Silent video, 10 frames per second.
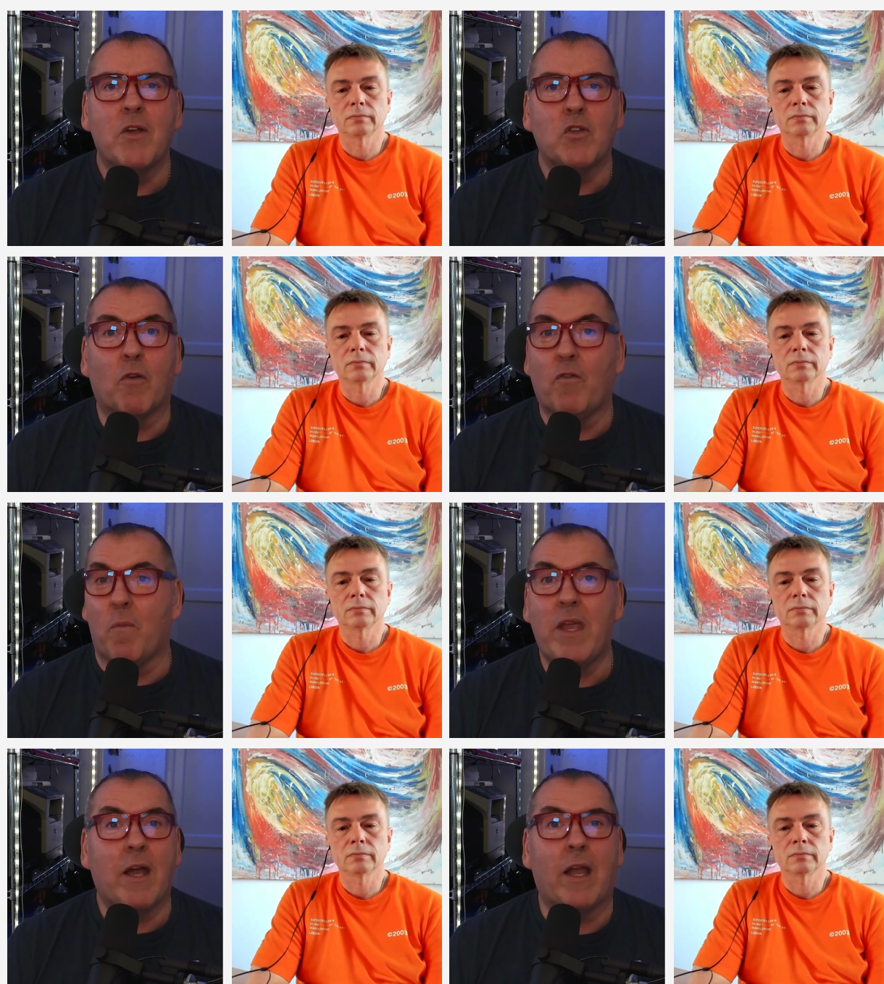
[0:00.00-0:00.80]
Speaker 1: So for
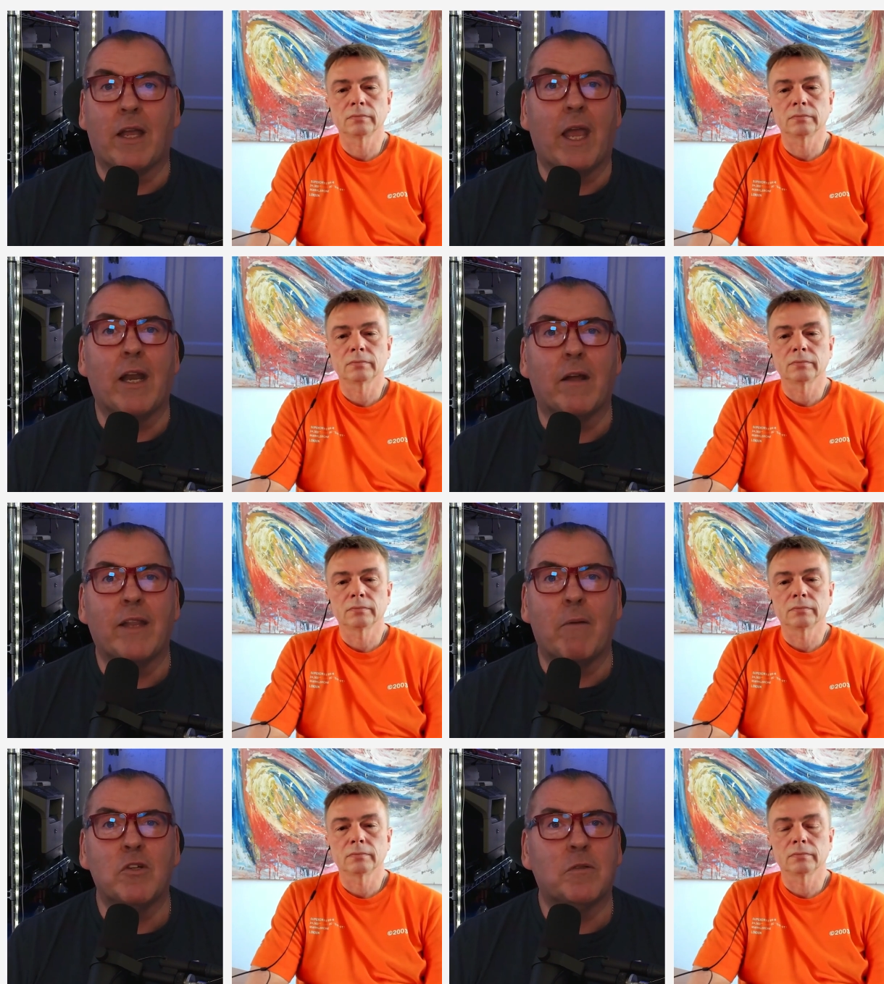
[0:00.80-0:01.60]
me, I, again, I,
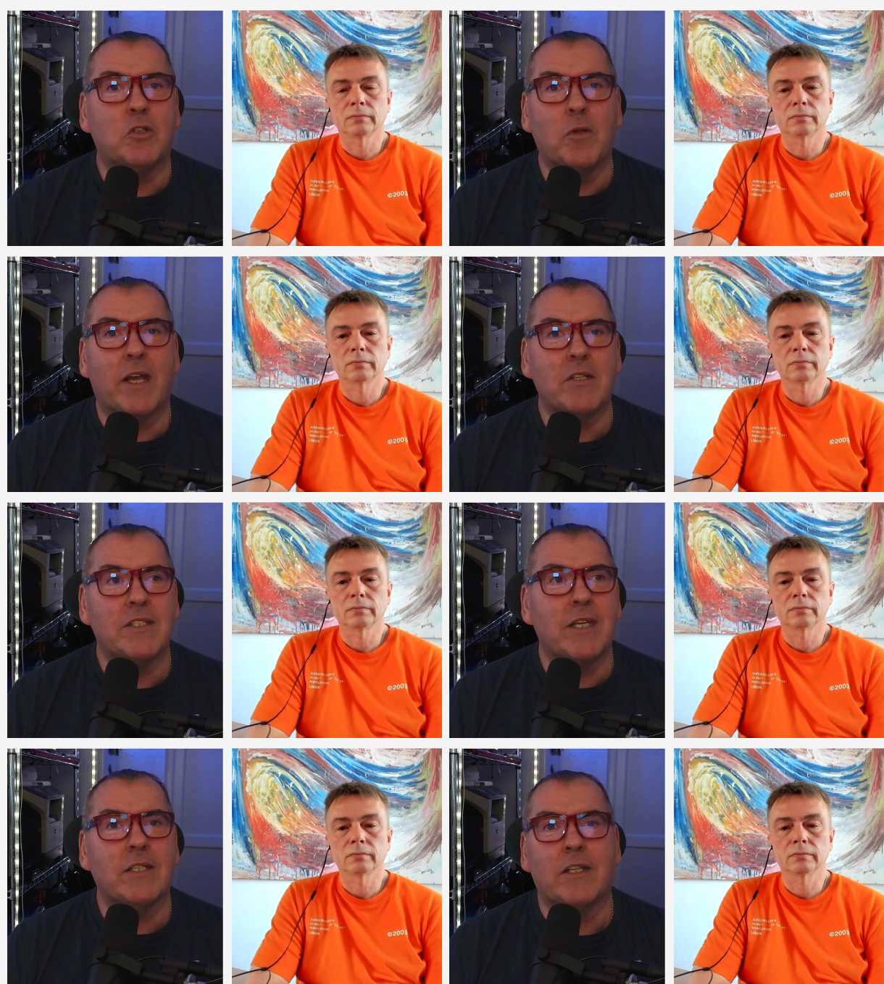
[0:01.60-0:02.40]
that was
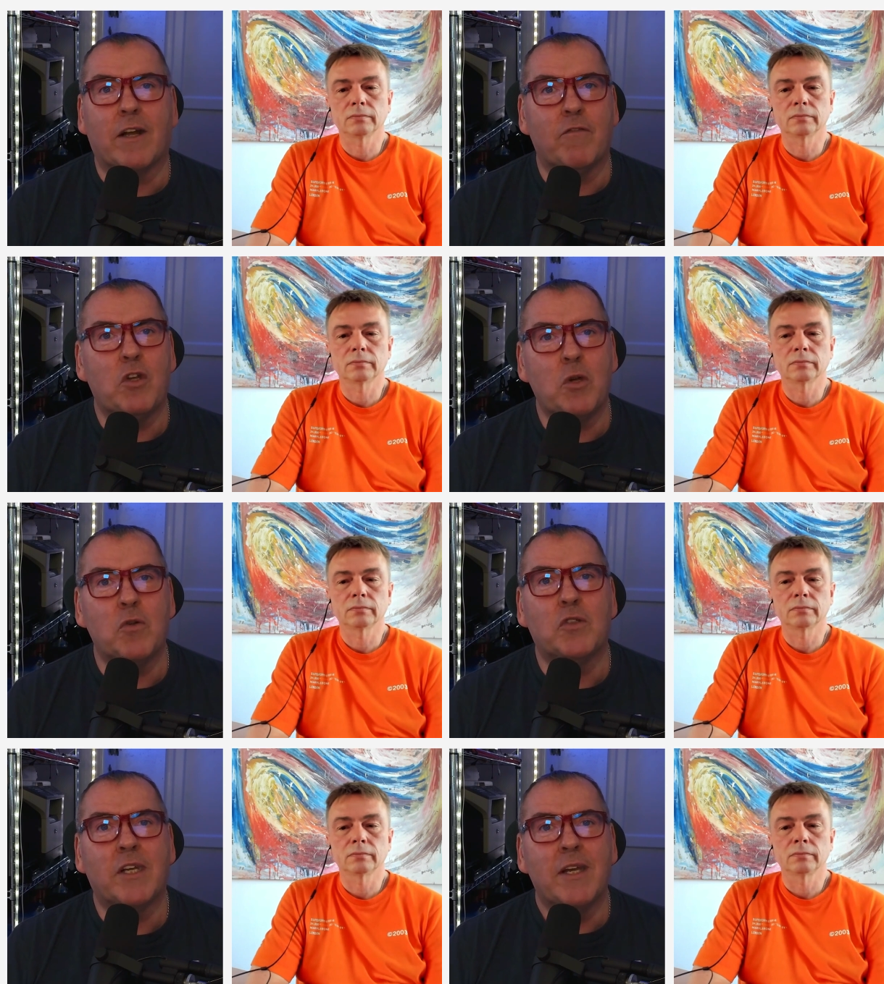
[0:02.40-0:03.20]
2006, and I've
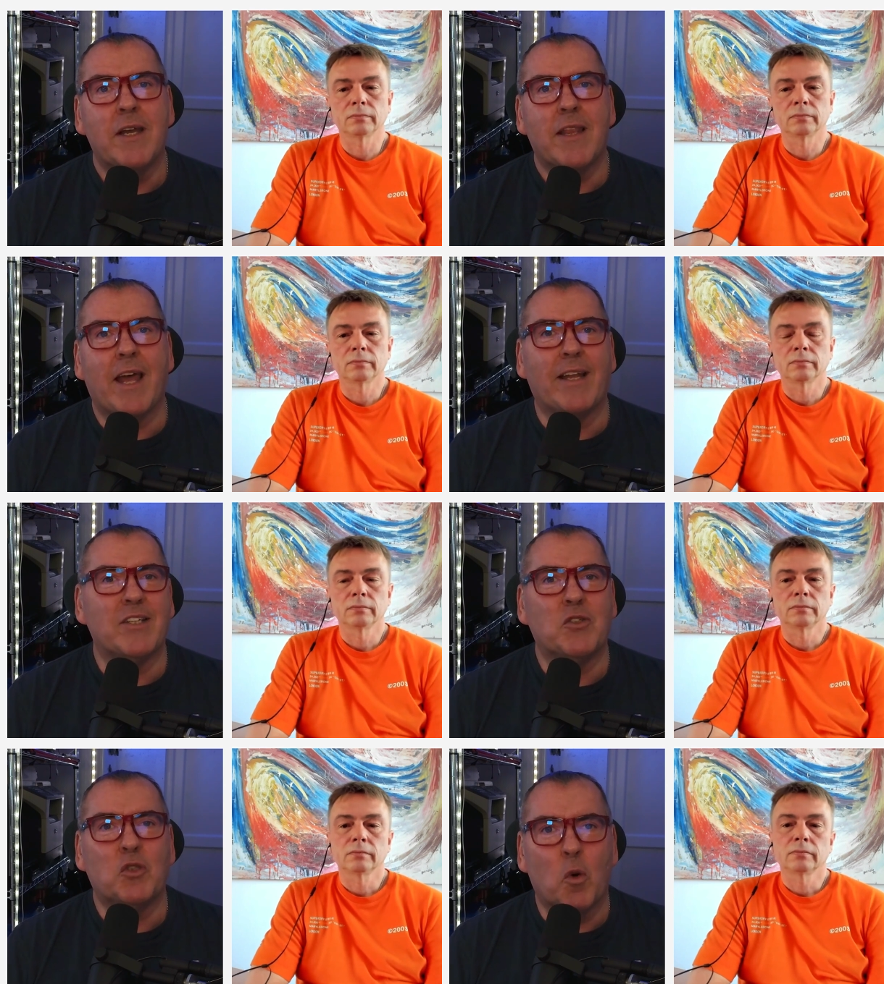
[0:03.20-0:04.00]
used
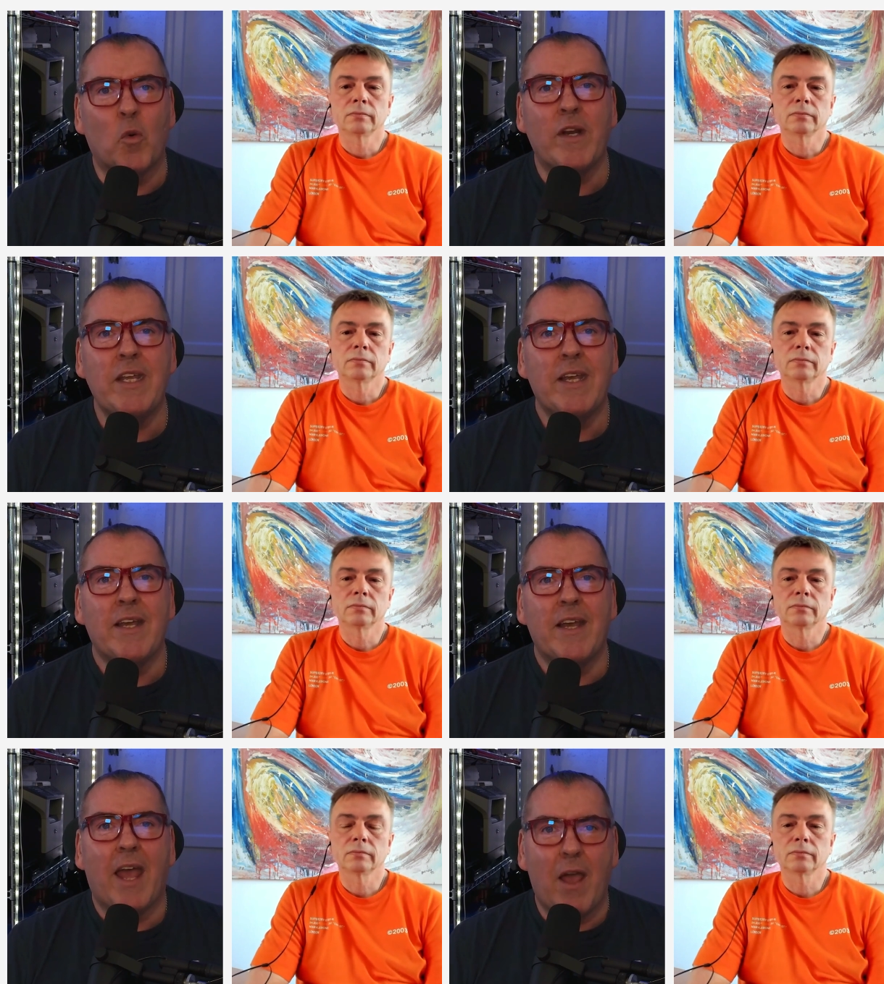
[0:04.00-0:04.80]
that story
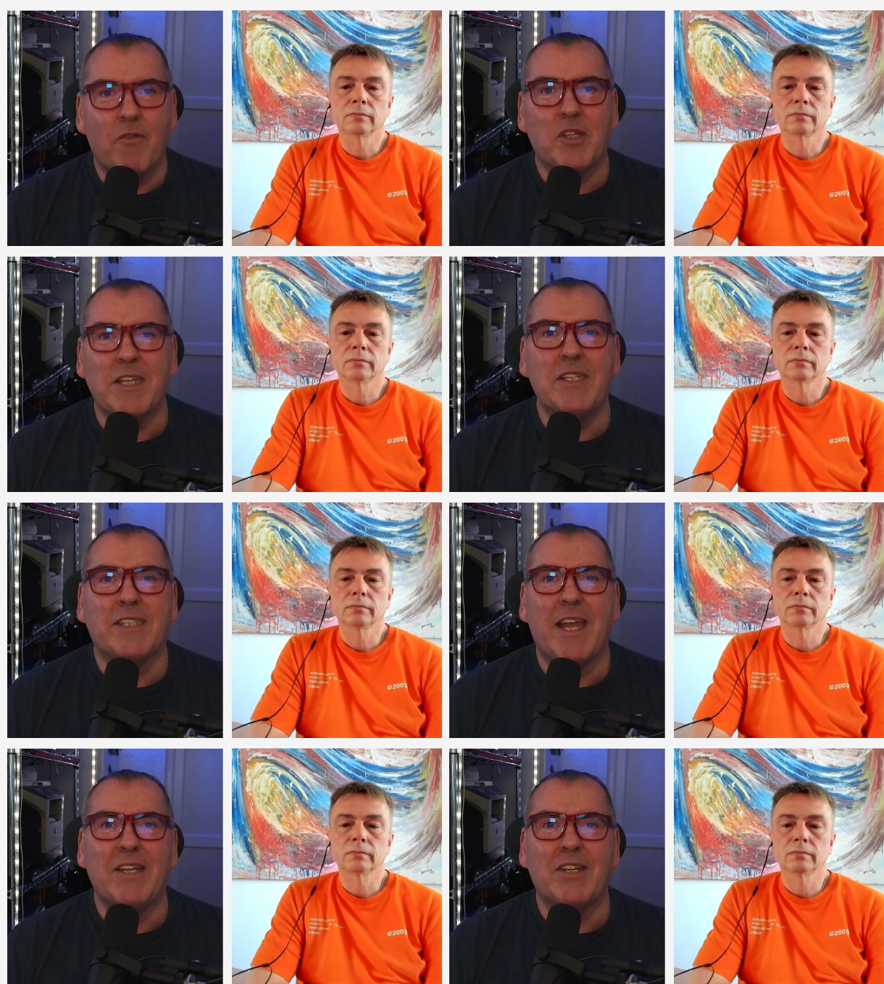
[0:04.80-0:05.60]
ever
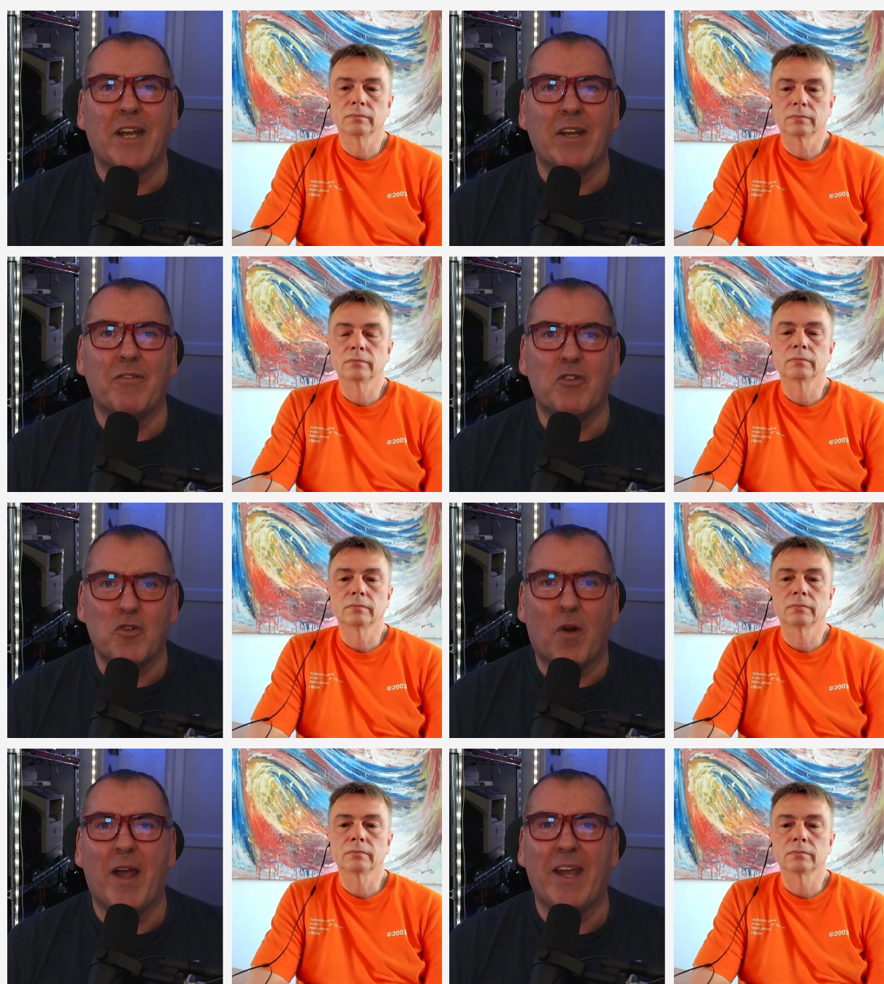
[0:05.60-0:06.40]
since then to kind of
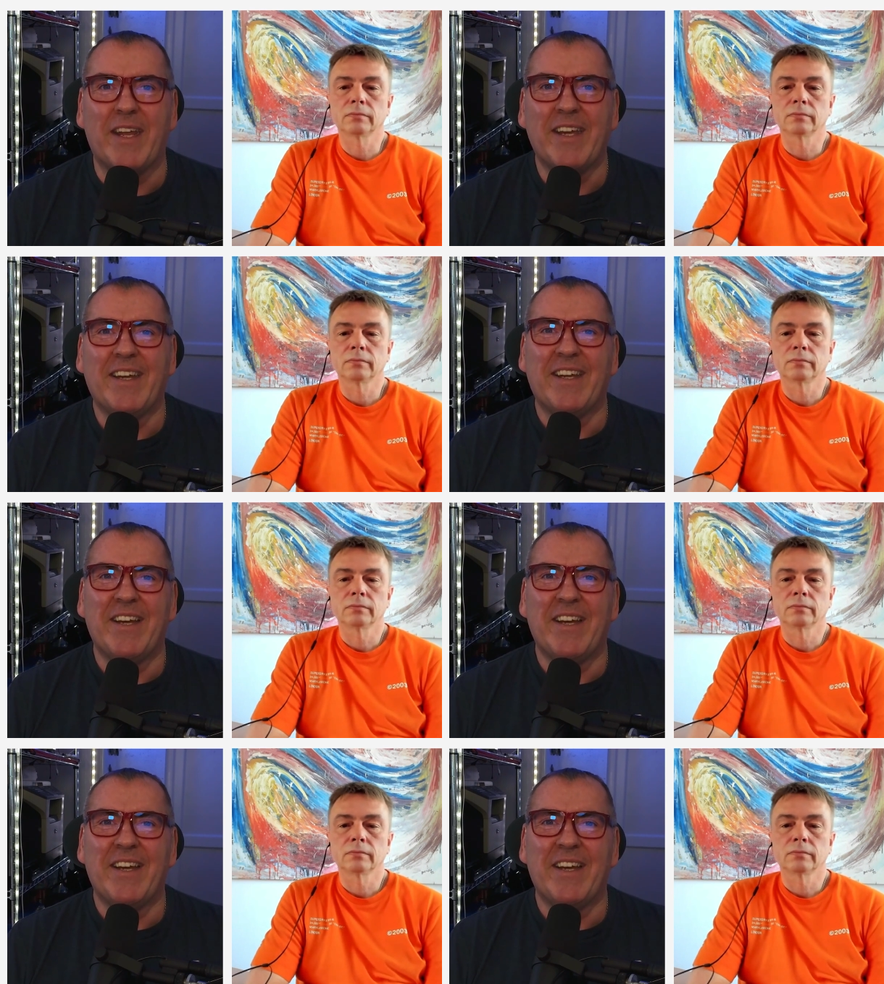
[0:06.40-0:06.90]
try